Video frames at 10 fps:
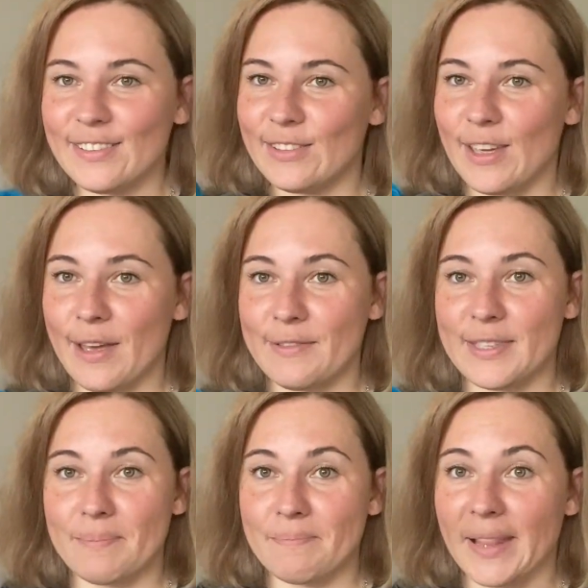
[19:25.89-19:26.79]
Do you have
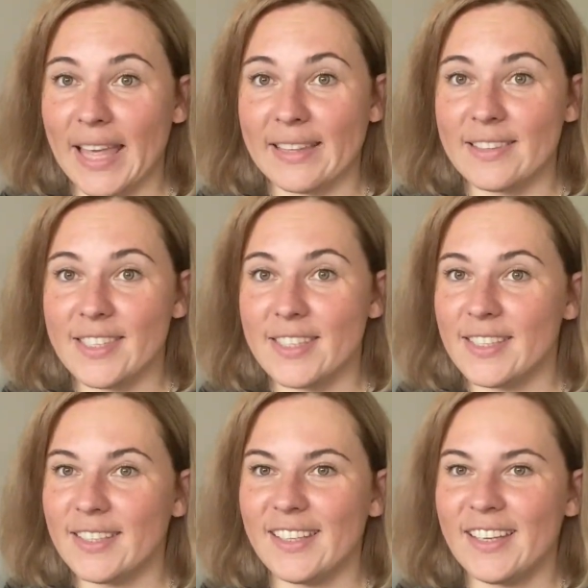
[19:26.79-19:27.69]
some plans
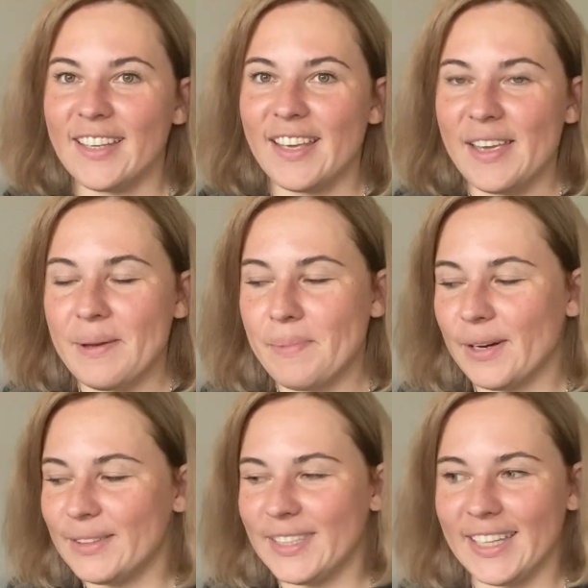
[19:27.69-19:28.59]

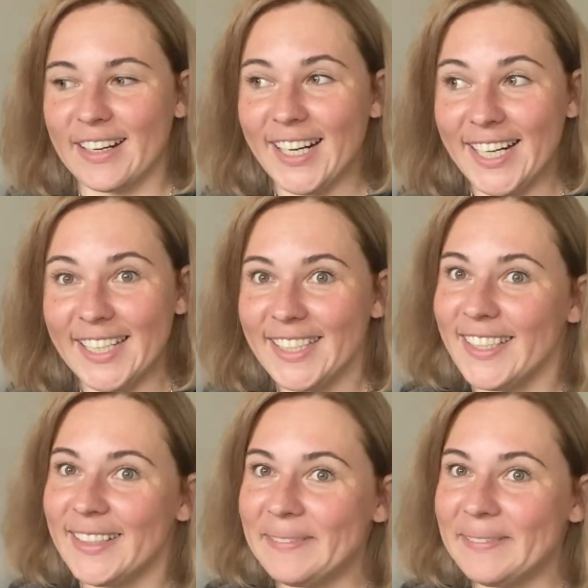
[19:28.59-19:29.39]
about yarn?